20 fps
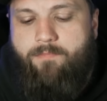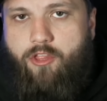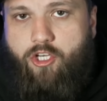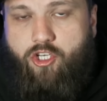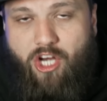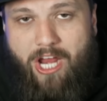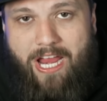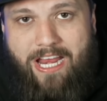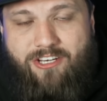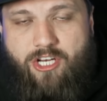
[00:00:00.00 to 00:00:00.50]
The
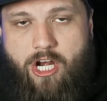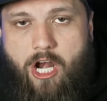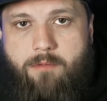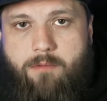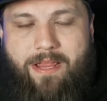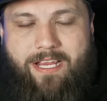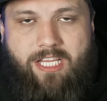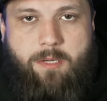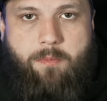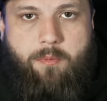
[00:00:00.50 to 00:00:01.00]
change that I would
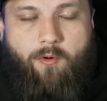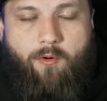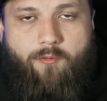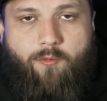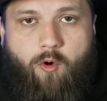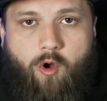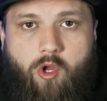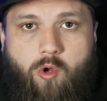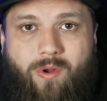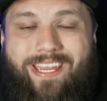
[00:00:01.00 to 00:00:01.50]
make to the
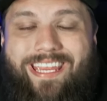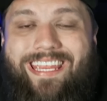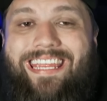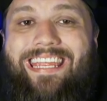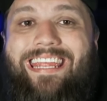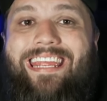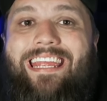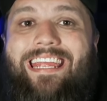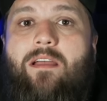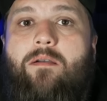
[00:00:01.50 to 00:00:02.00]
portfolio
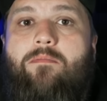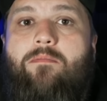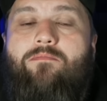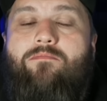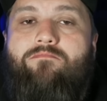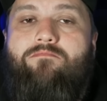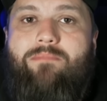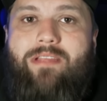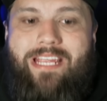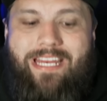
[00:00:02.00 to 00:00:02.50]

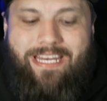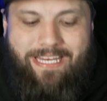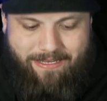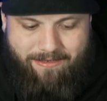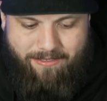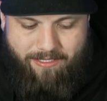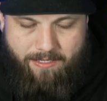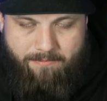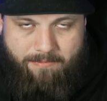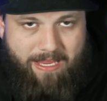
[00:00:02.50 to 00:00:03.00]
immediately,